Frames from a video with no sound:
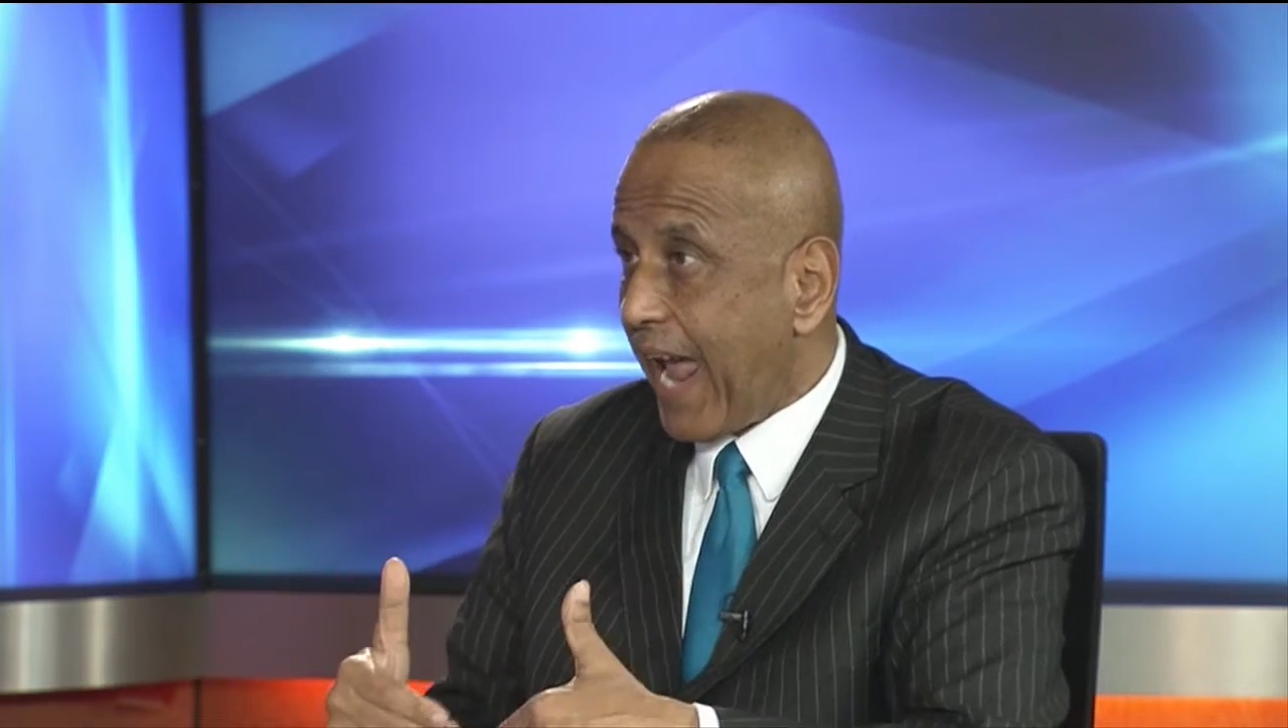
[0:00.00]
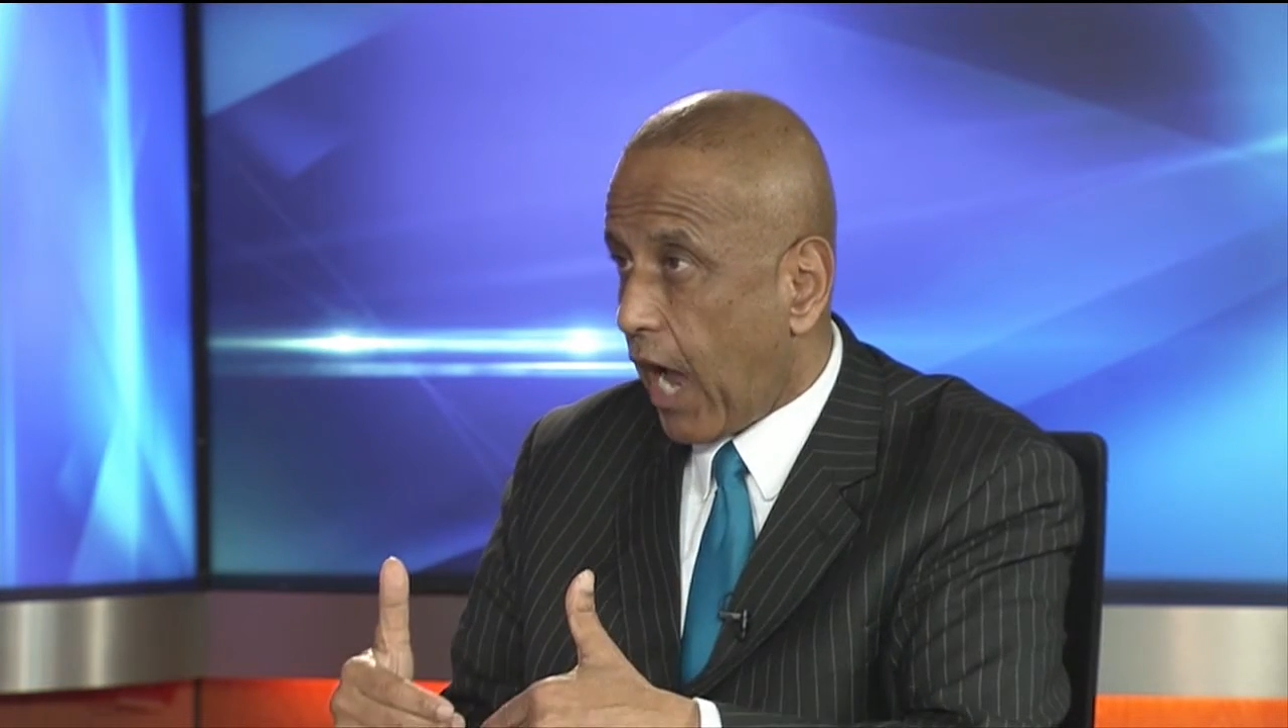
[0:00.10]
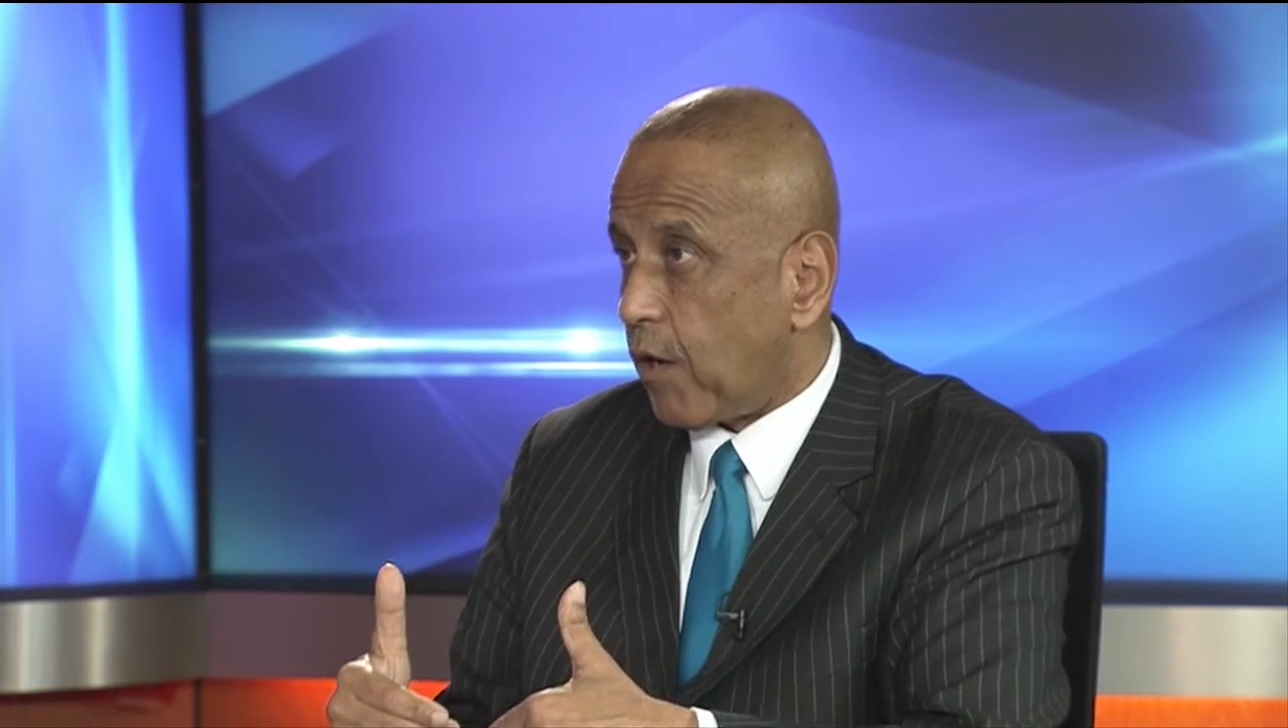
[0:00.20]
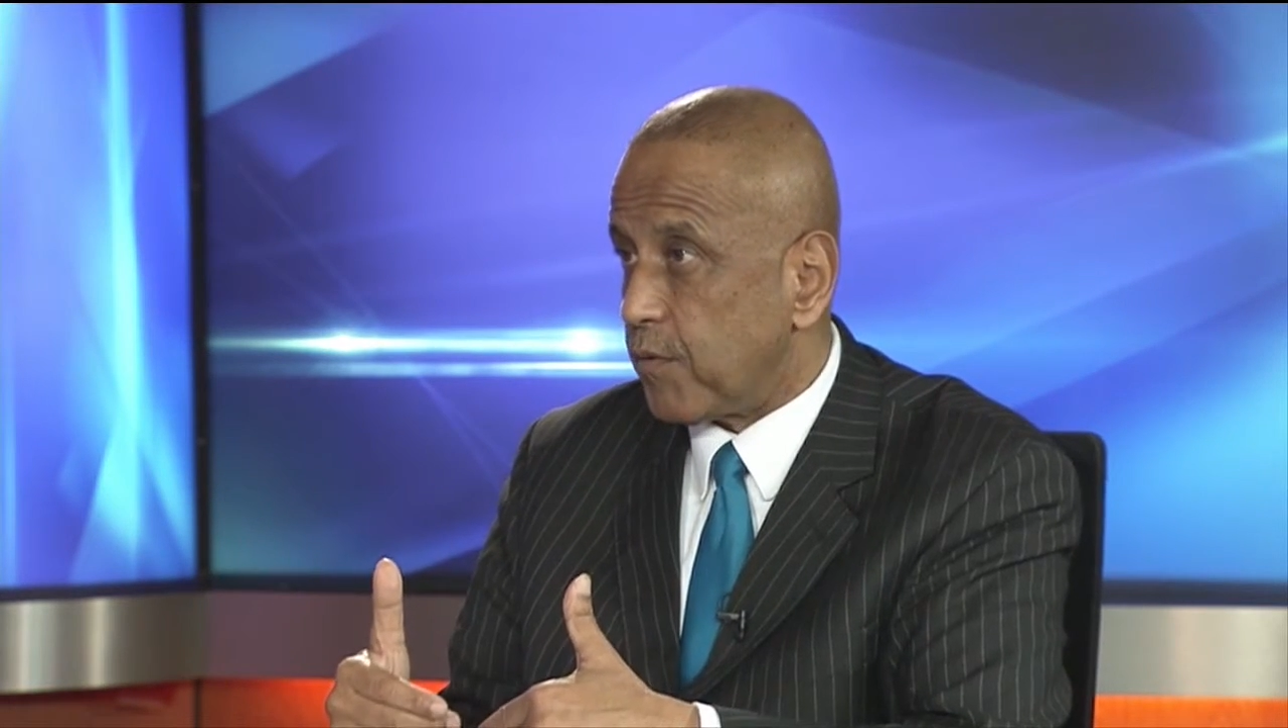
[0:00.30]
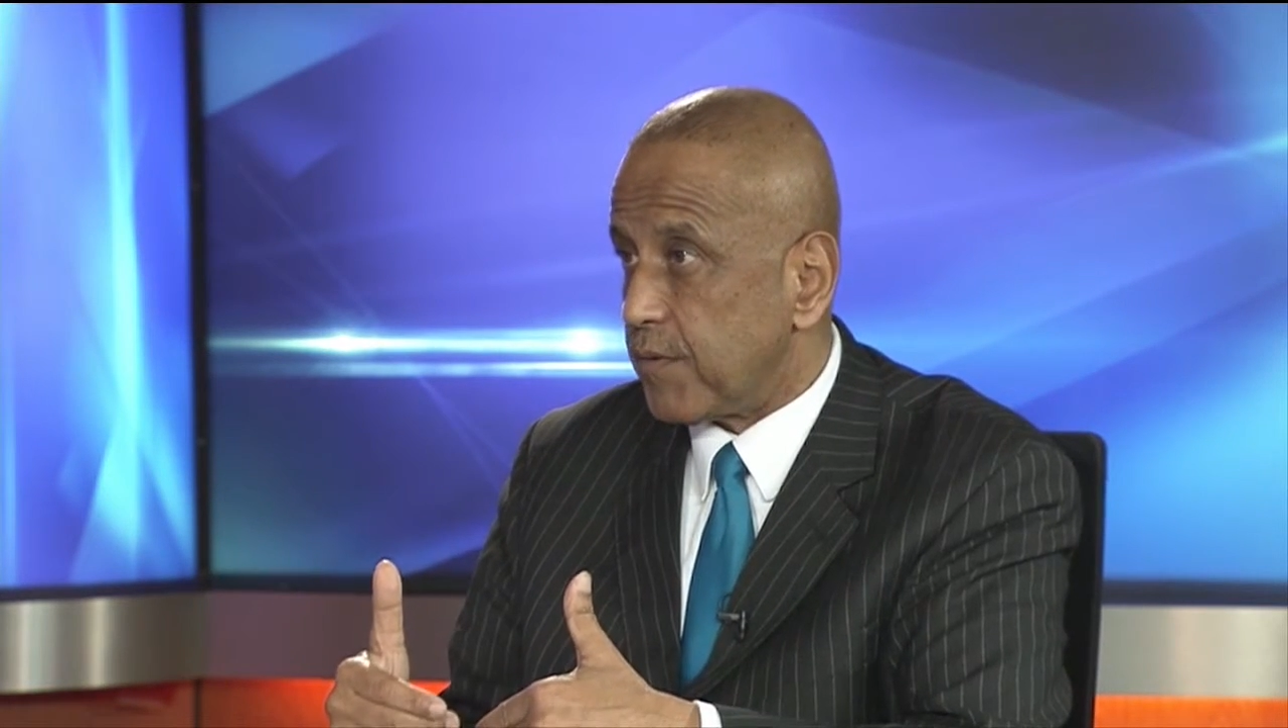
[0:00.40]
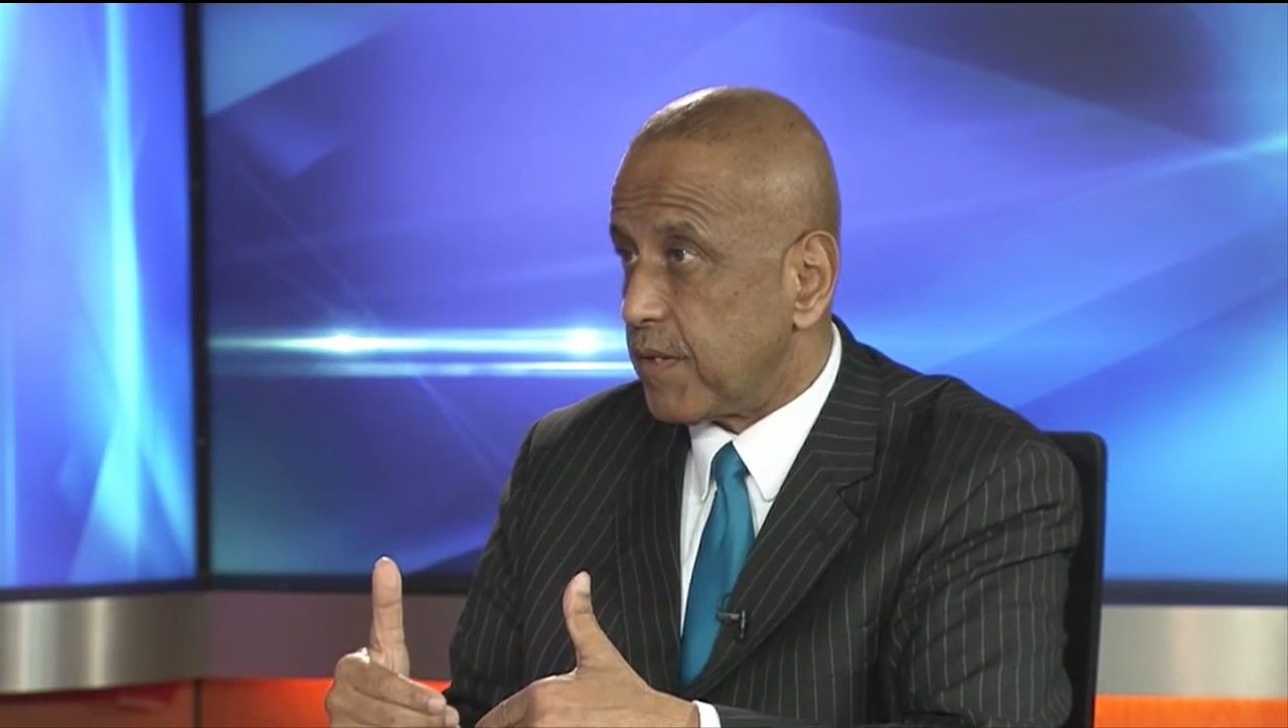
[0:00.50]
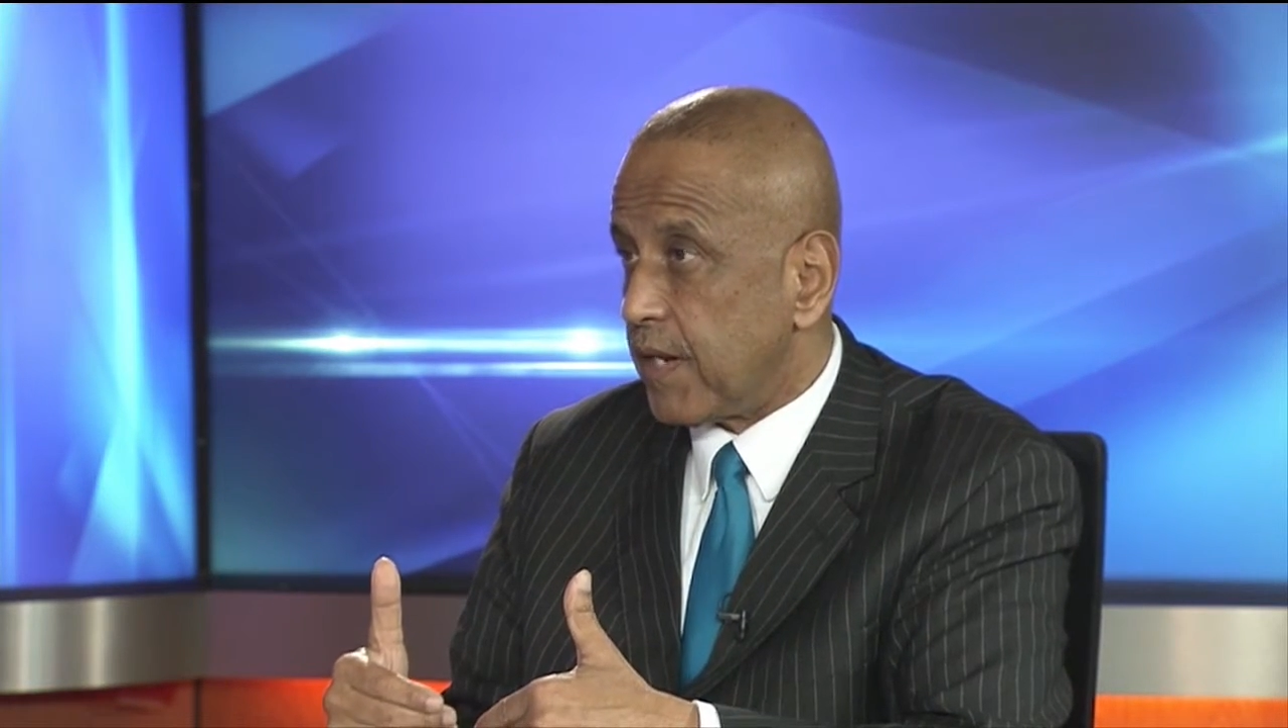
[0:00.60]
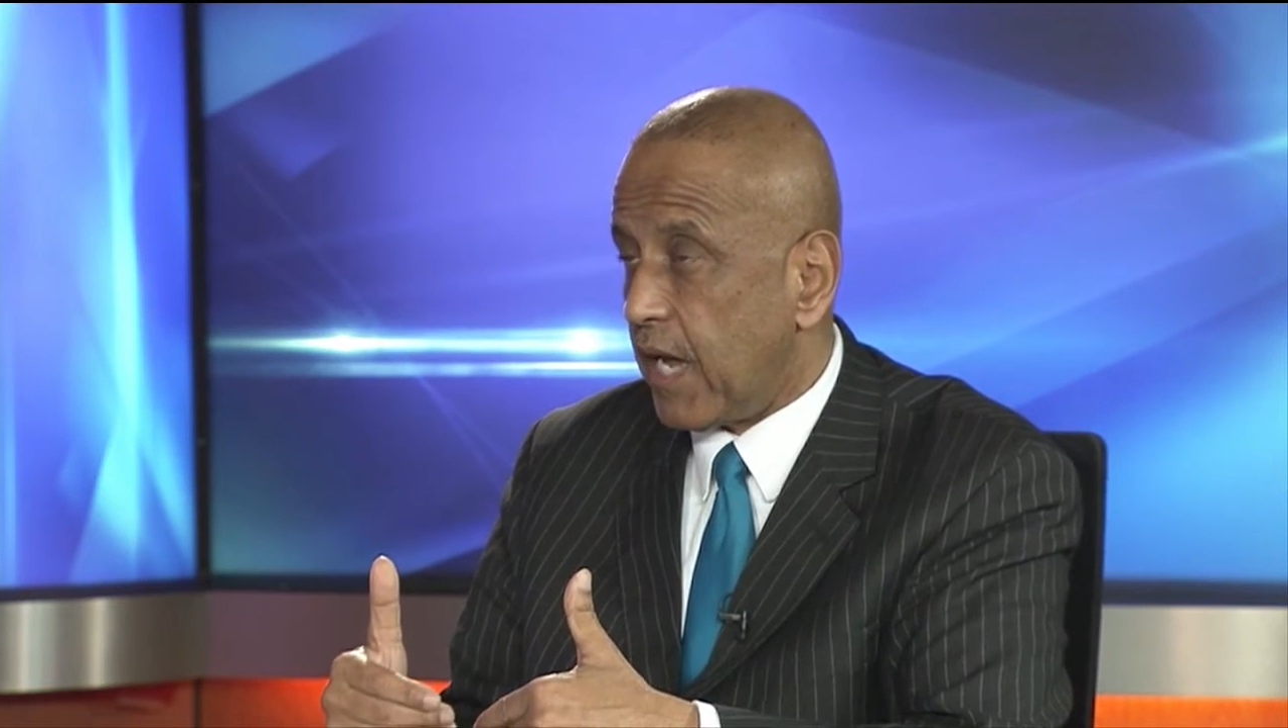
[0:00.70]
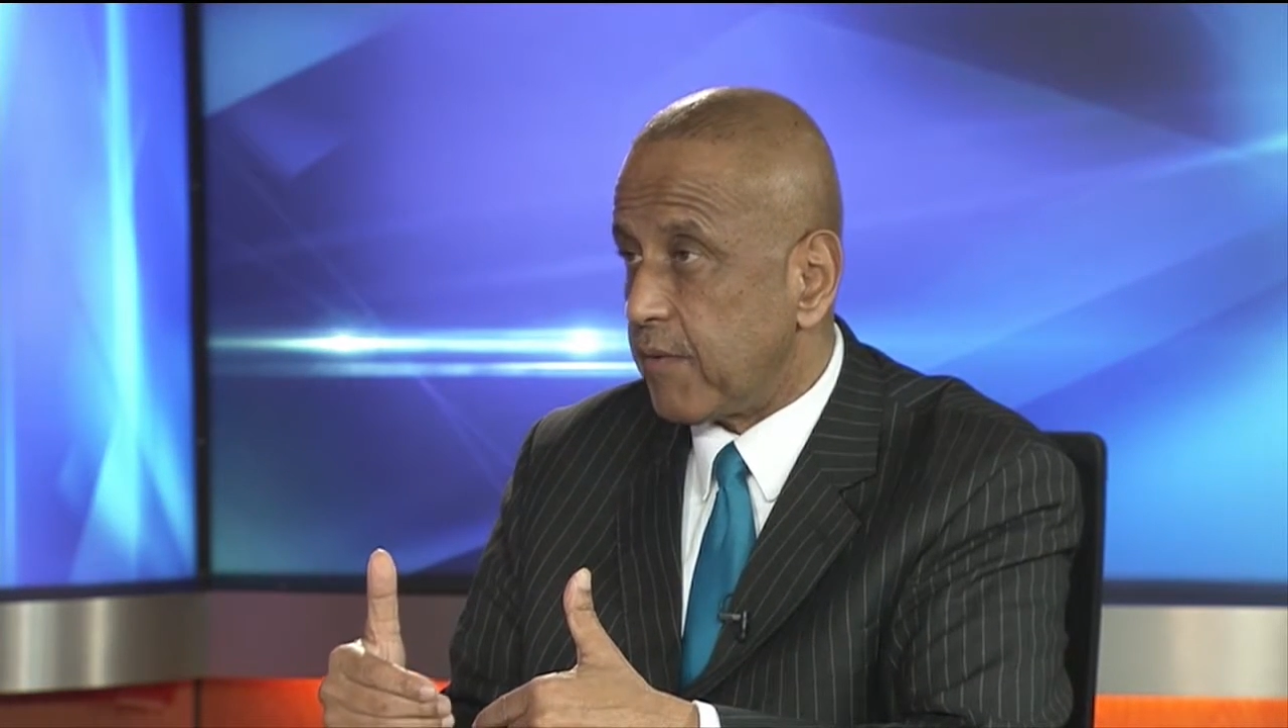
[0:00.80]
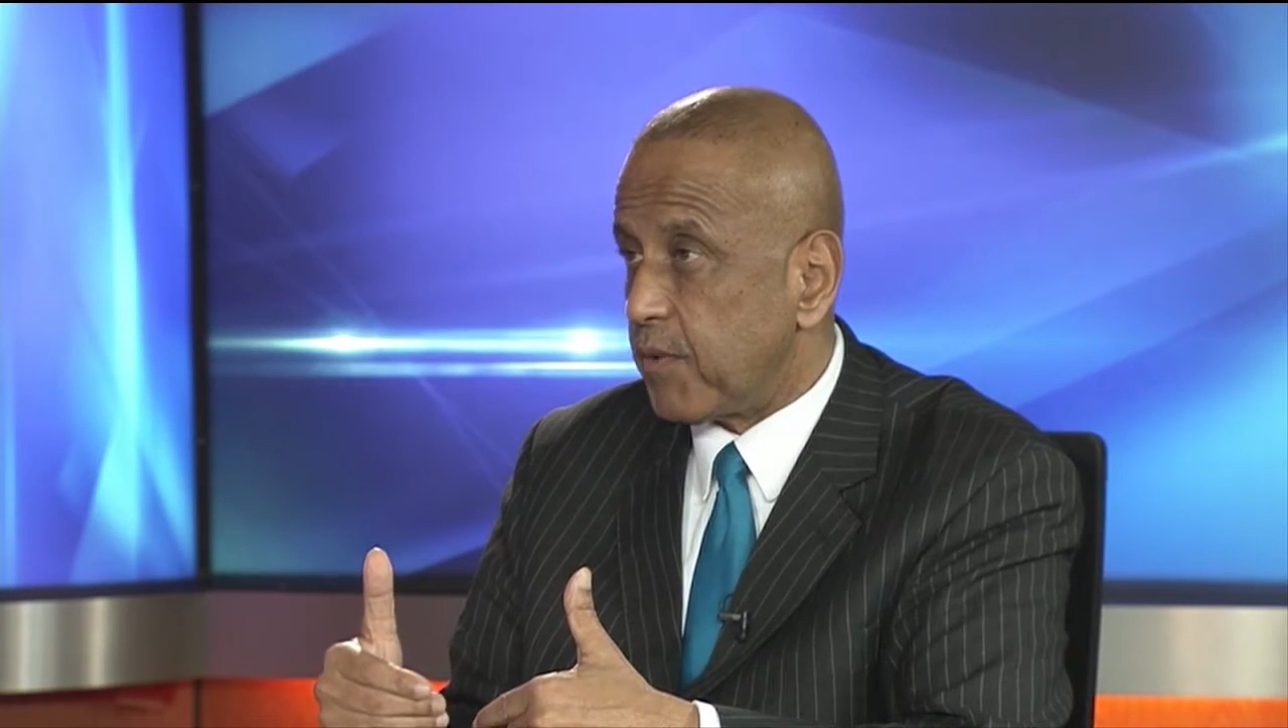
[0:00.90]
now
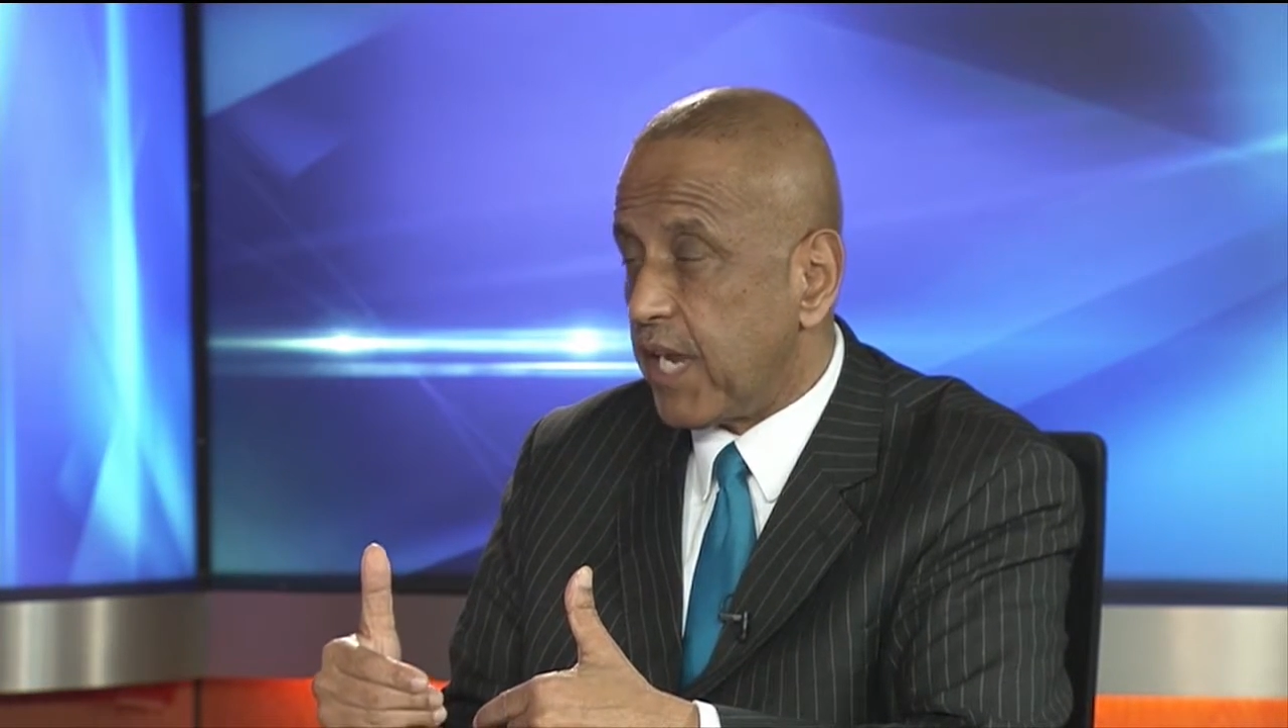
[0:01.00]
not,